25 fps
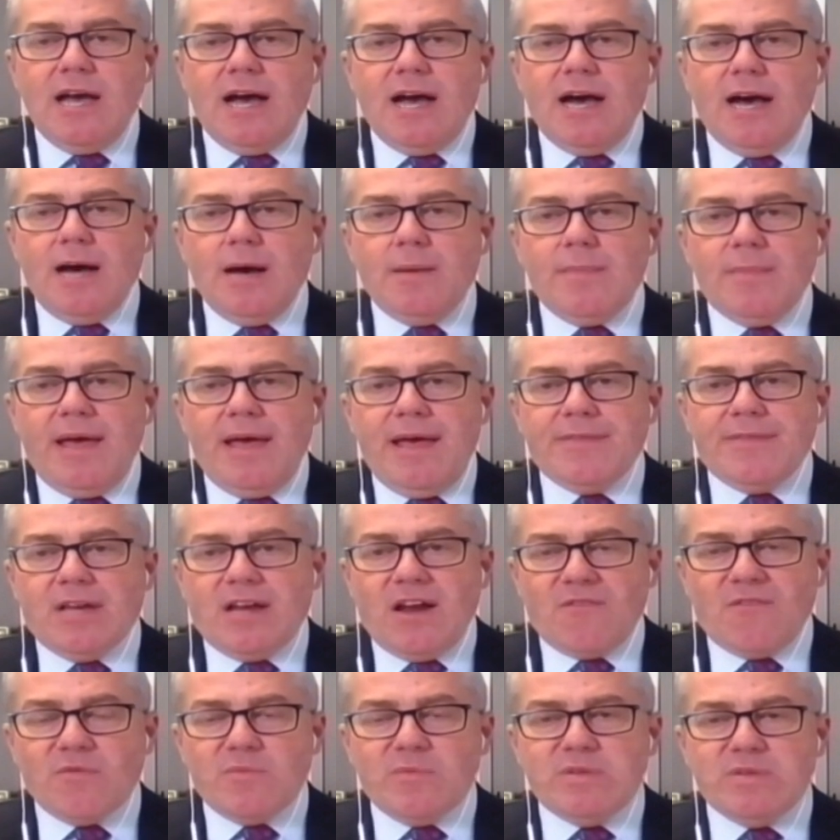And the
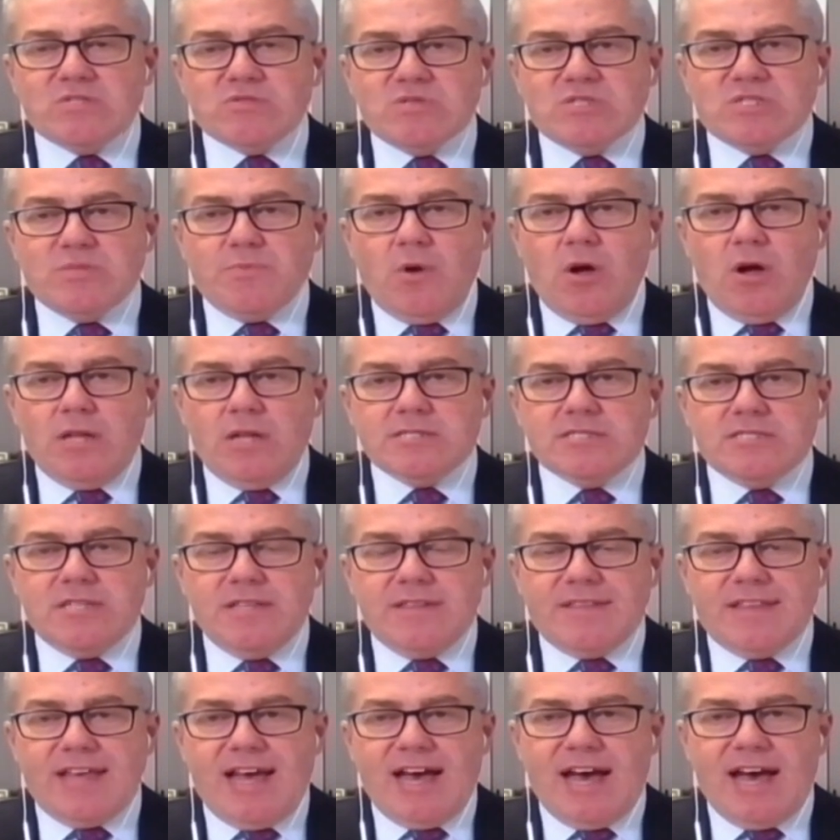government's response
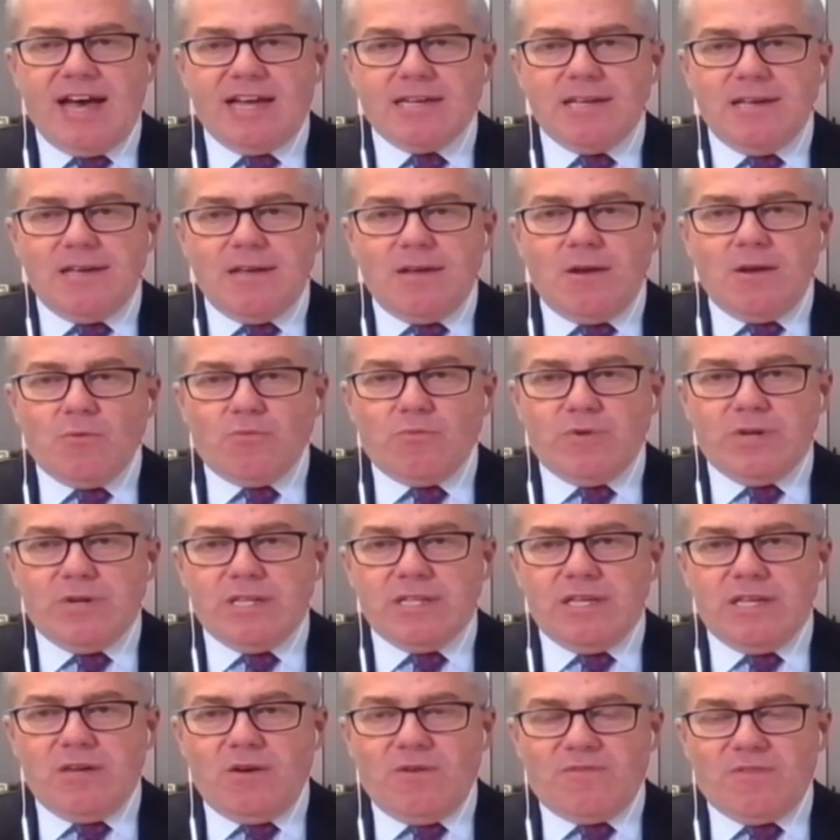to that
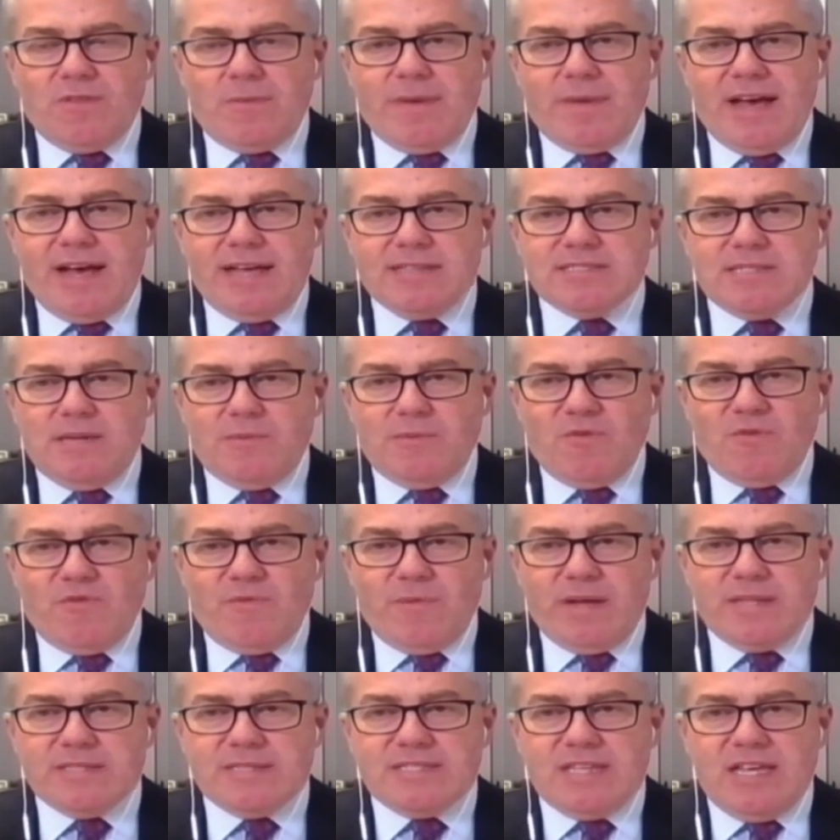really over the past number of
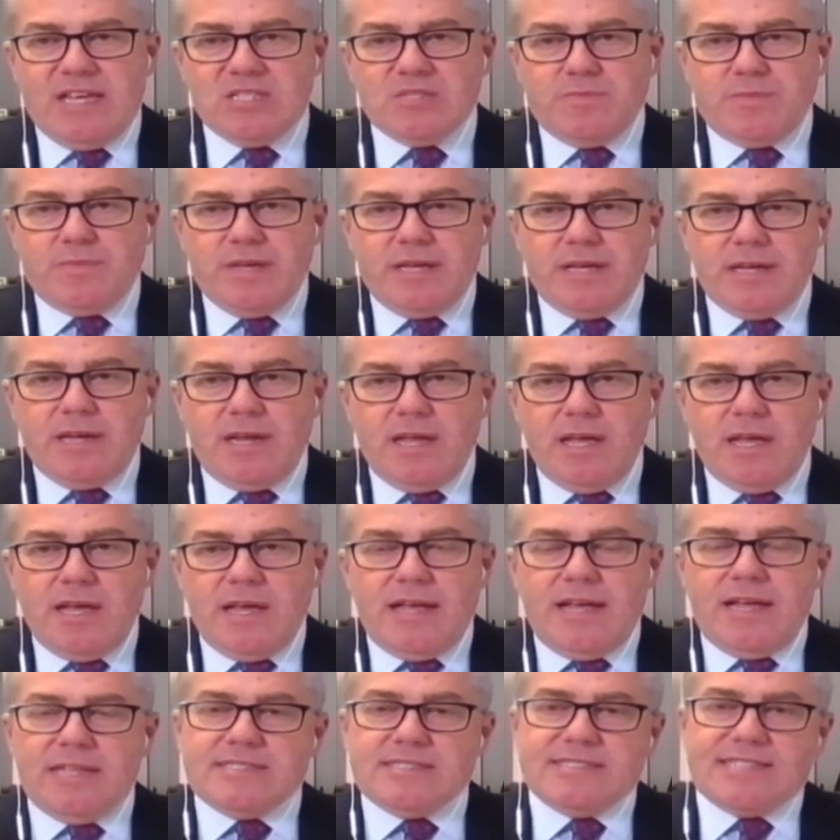months has been,
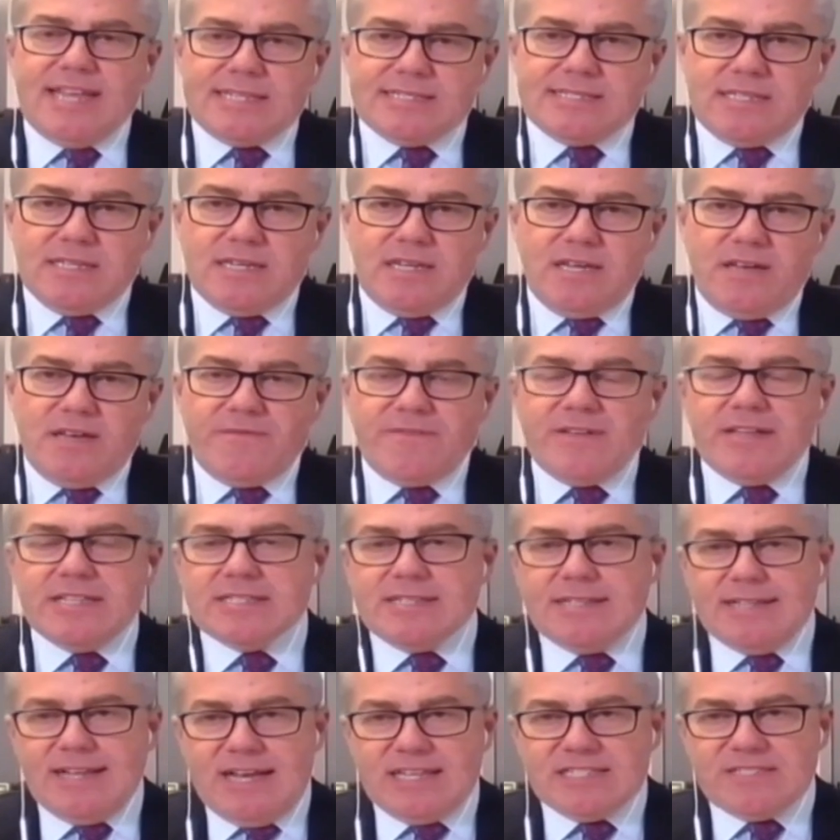it's sensitive, it's
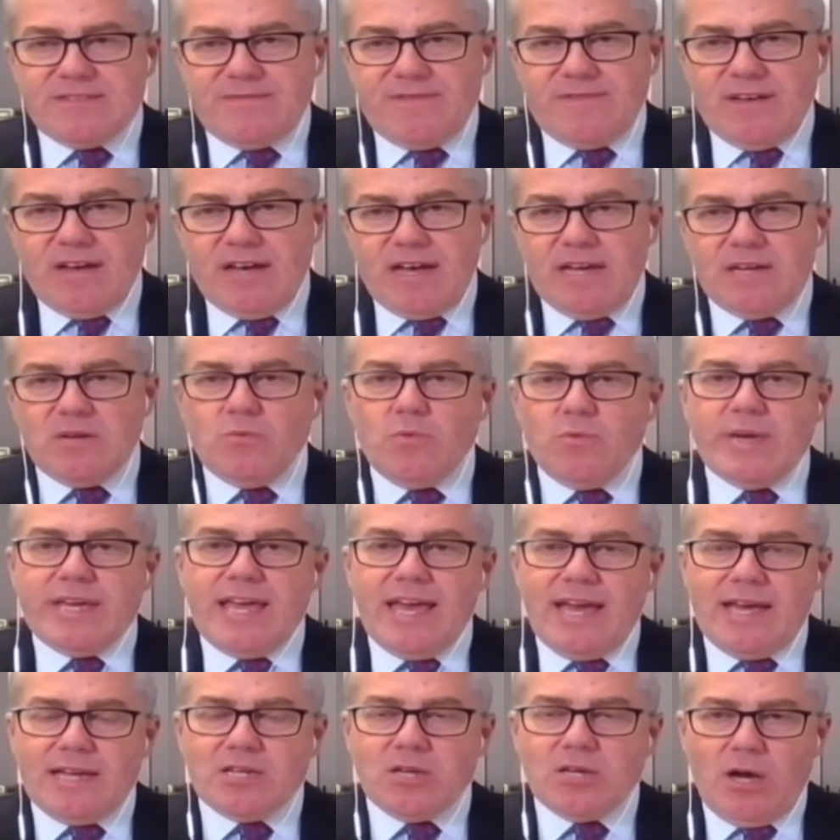classified, we
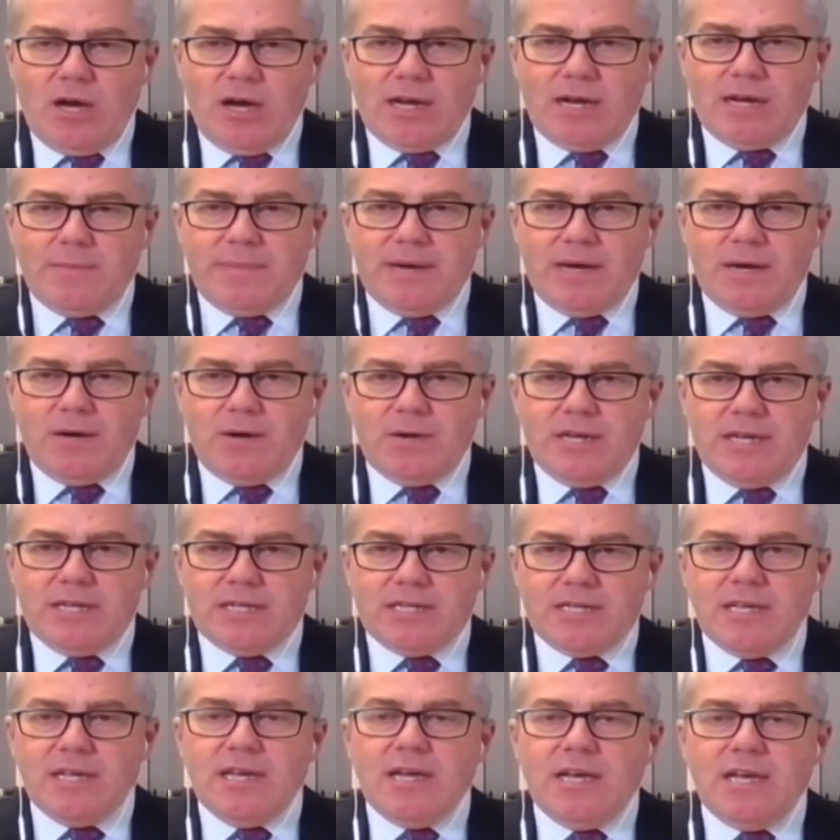can't talk about it.